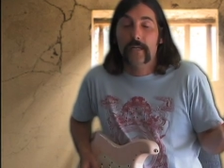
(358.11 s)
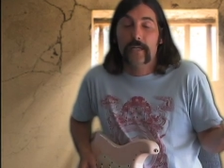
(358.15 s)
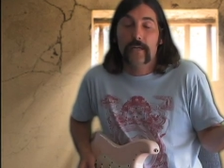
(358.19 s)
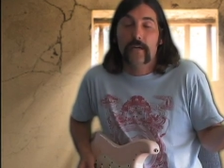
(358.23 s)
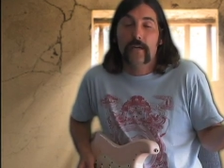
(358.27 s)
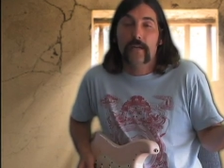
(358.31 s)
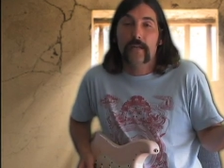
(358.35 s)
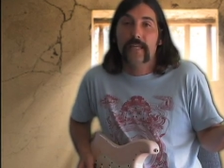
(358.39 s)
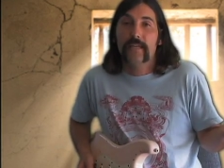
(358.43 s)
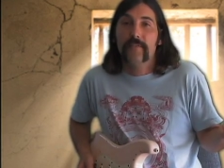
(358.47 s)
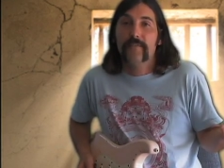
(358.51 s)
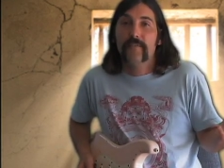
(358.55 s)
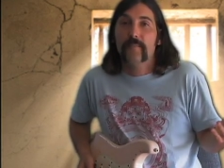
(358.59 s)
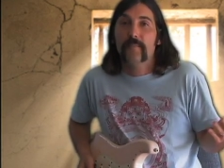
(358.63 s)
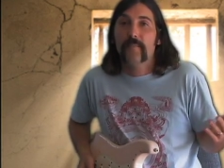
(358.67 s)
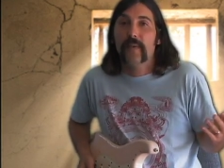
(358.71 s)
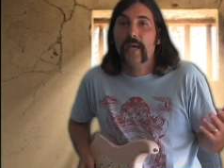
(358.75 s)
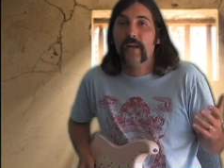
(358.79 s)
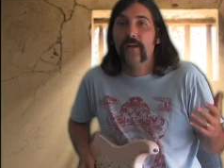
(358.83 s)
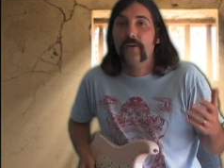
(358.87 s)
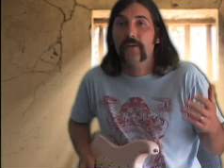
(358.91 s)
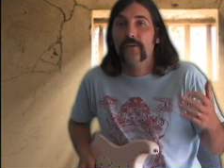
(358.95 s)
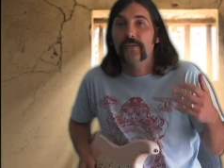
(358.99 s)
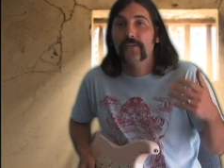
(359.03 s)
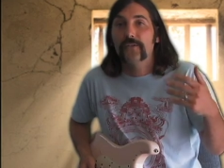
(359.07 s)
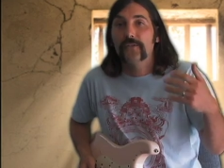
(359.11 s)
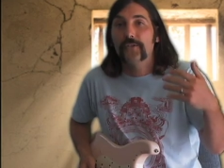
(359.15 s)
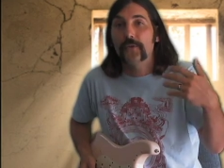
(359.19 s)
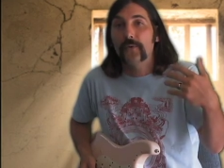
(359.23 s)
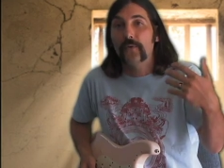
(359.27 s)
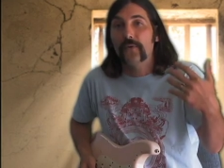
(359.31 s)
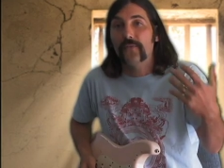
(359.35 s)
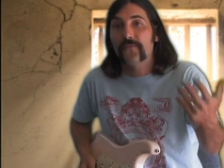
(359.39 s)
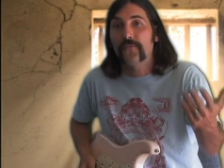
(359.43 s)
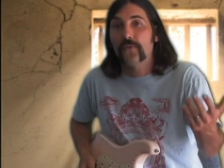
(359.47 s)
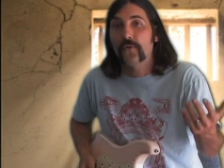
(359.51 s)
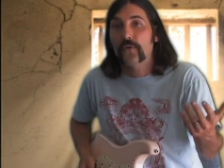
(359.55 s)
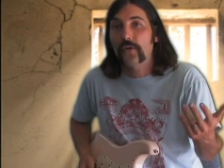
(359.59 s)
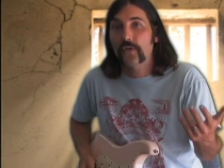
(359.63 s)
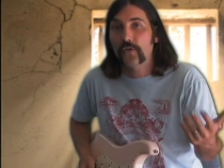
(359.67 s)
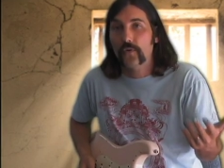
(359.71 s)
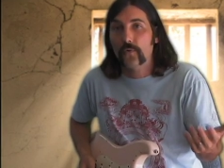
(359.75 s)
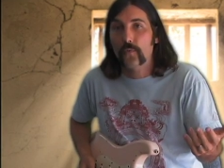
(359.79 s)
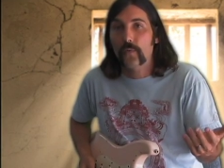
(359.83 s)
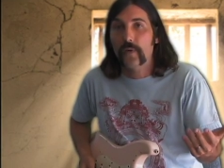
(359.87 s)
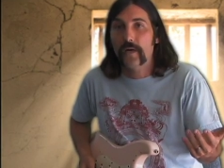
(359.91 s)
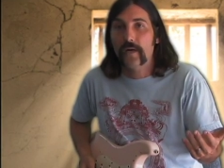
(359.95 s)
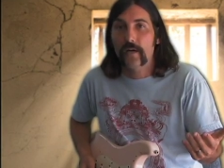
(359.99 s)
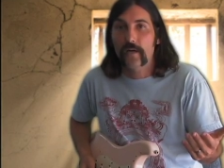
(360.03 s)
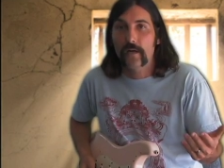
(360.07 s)
you know, even better, do it for a
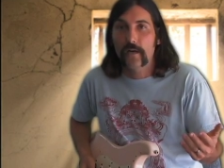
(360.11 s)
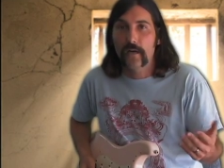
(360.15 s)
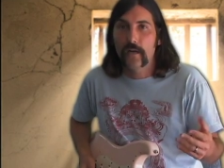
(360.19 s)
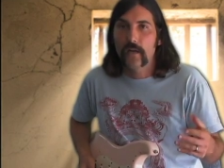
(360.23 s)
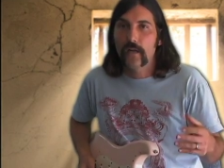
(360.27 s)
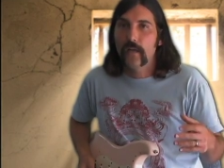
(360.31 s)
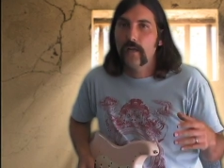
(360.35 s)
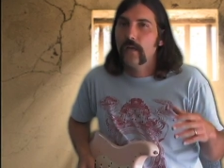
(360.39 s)
career,